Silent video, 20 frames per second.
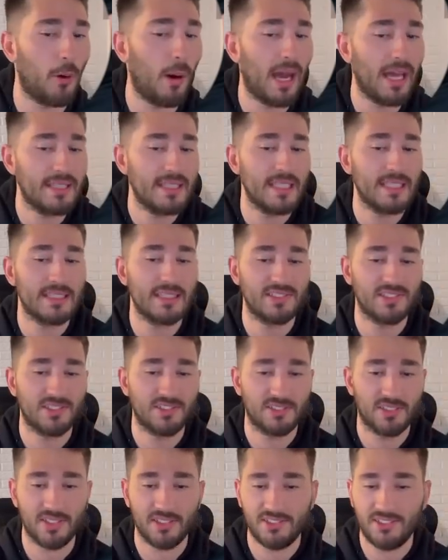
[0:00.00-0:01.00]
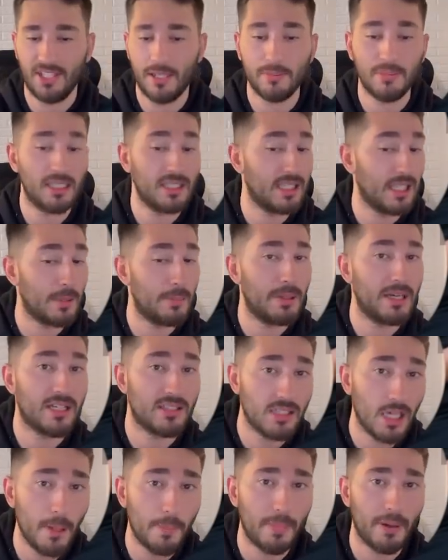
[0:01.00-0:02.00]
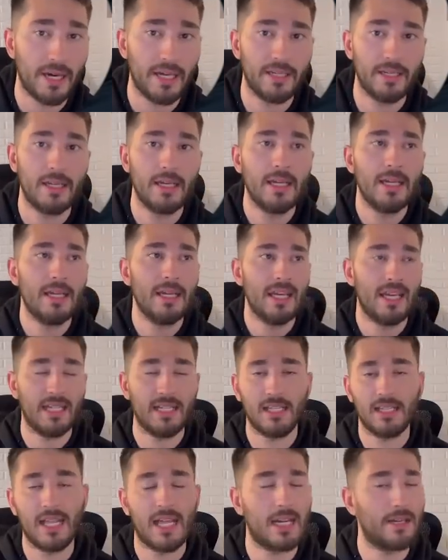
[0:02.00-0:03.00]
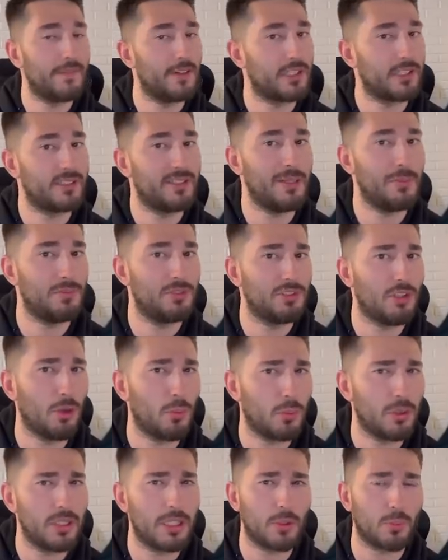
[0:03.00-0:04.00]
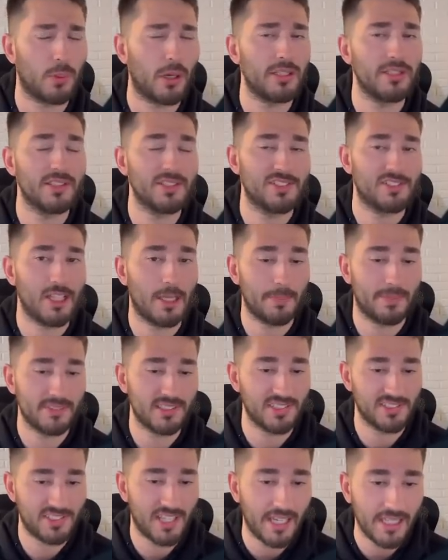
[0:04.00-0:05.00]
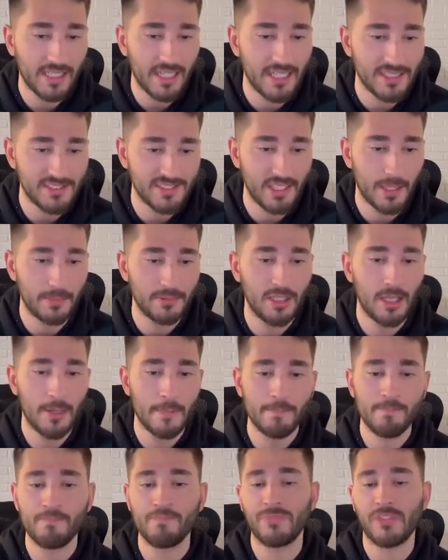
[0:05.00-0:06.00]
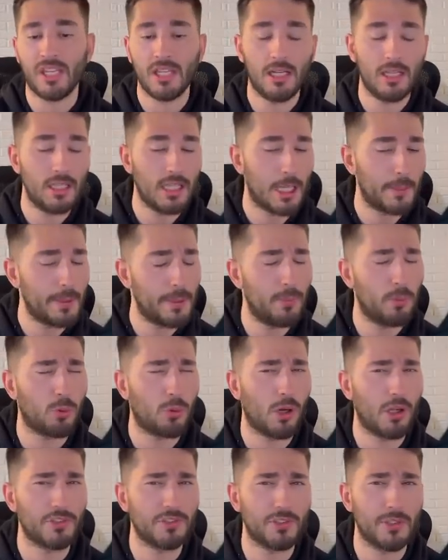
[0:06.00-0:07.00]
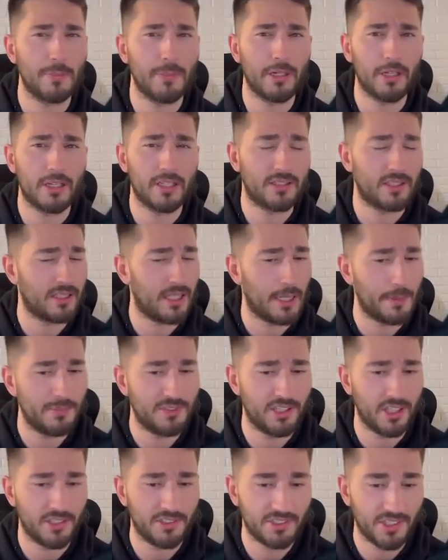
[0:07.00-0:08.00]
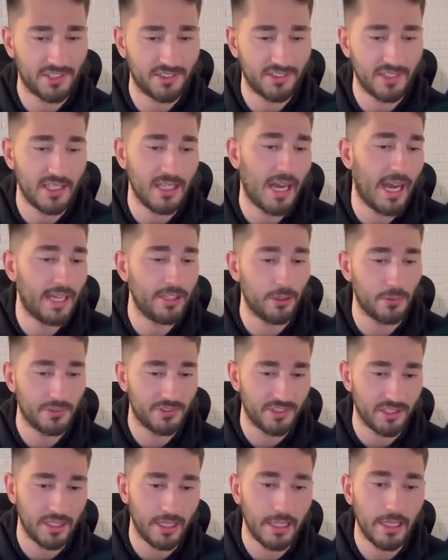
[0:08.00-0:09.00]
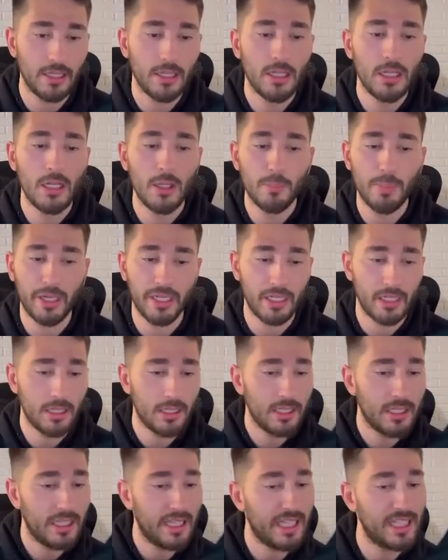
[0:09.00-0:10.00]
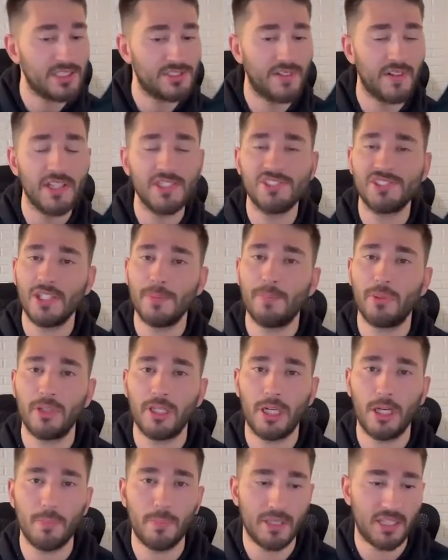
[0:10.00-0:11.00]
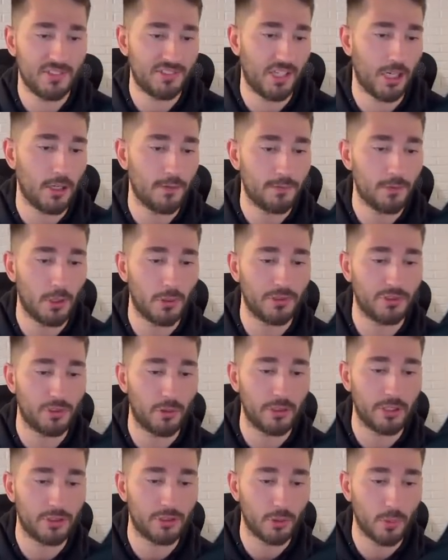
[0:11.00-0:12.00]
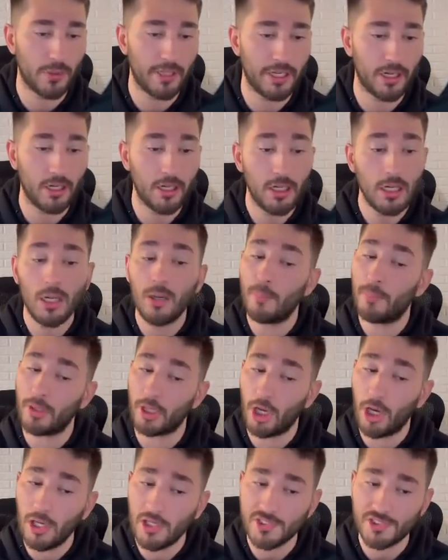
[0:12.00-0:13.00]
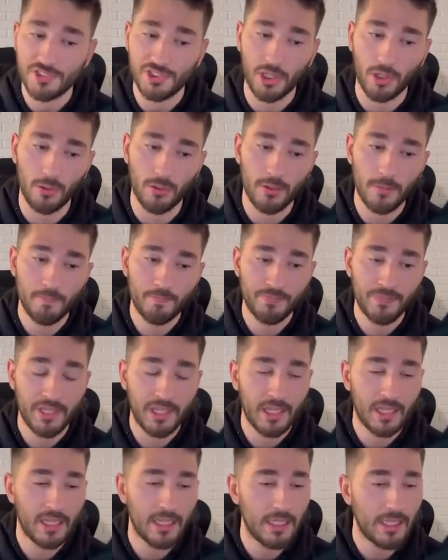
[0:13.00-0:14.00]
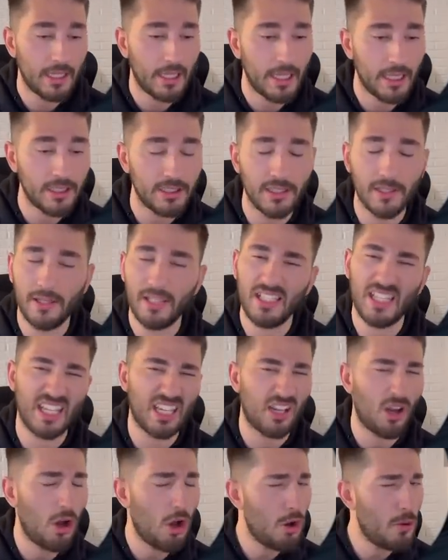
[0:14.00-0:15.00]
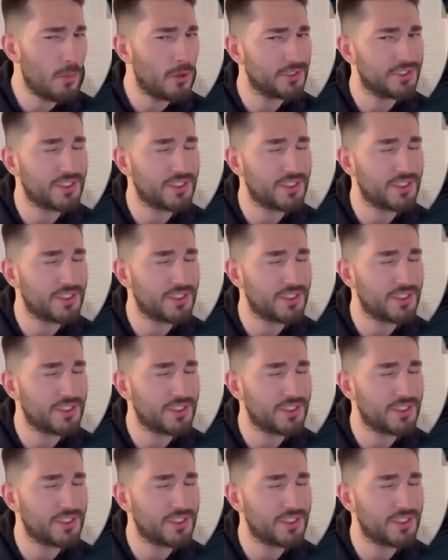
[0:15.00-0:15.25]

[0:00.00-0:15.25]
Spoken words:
I think this is the same thing they picked up on and a lot of other teams don't really run this type of design concept. A lot of people were also comparing it to the MCL60. I don't see that. But it's very simple there because airflow is going through there, but also the like almost